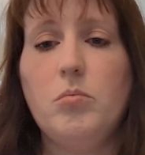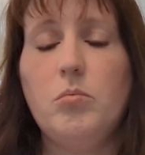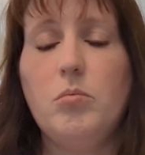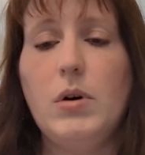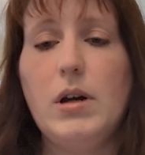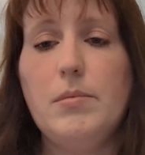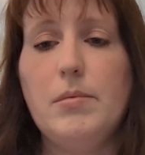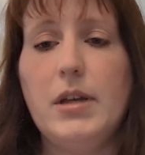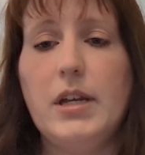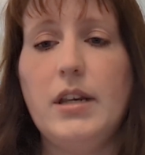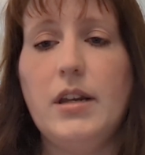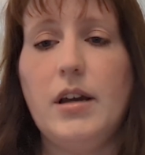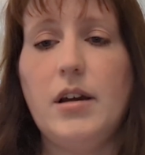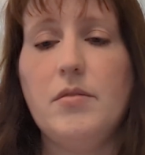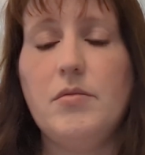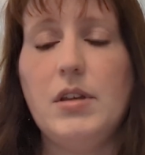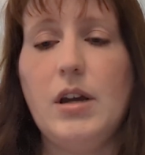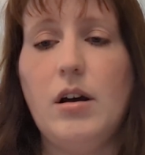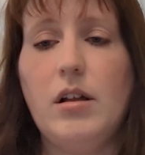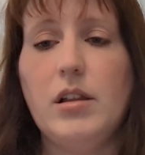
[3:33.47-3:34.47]
Women
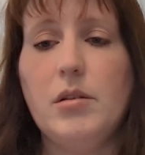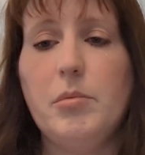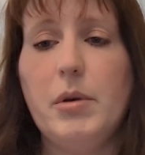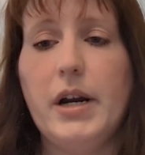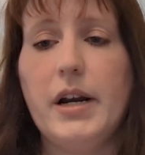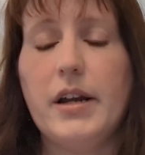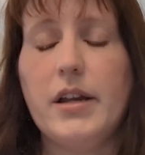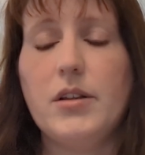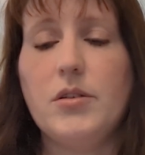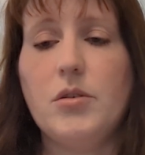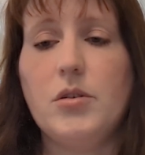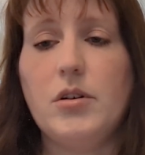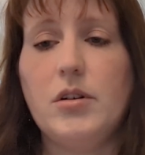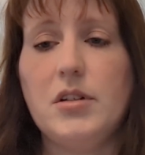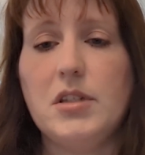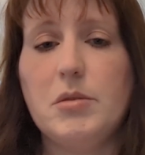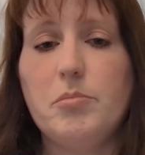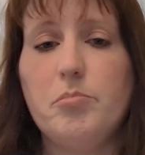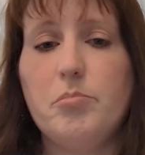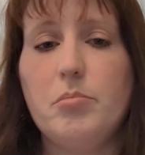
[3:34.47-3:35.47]
of the All-American
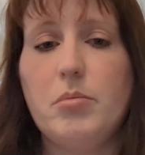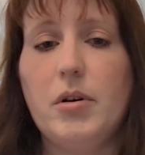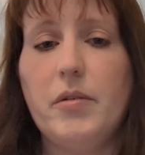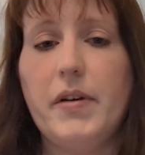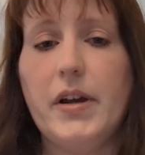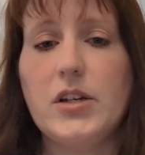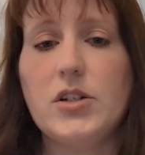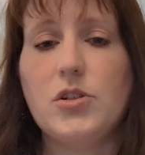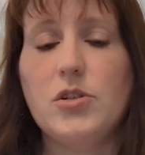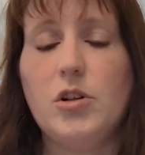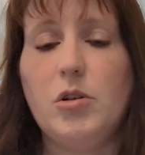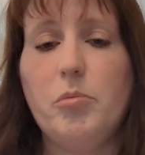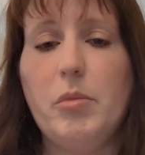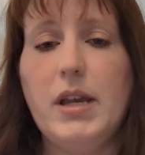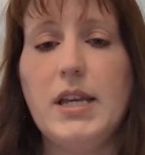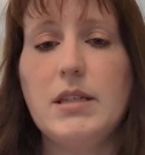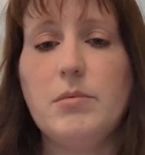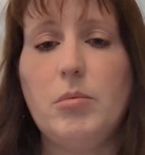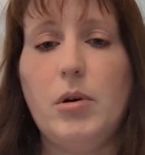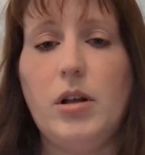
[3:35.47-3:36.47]
Girls Professional
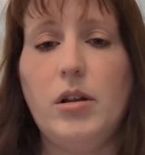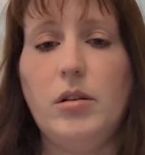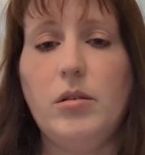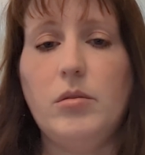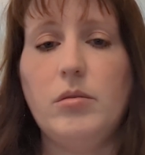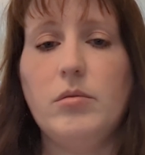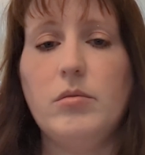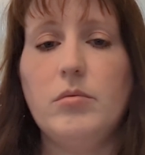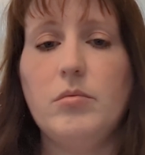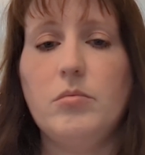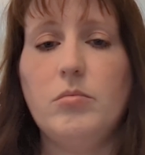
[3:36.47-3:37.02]
Baseball